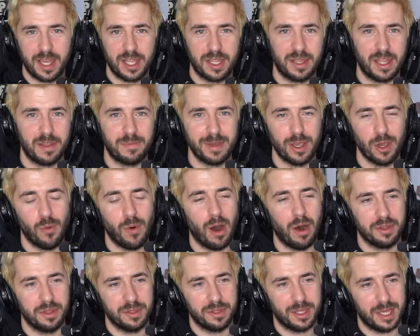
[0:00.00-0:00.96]
it's, it's been a
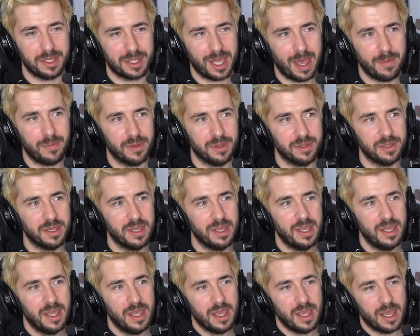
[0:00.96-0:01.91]
while since that's happened.
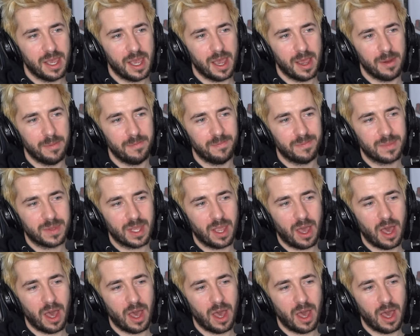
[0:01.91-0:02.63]
Um,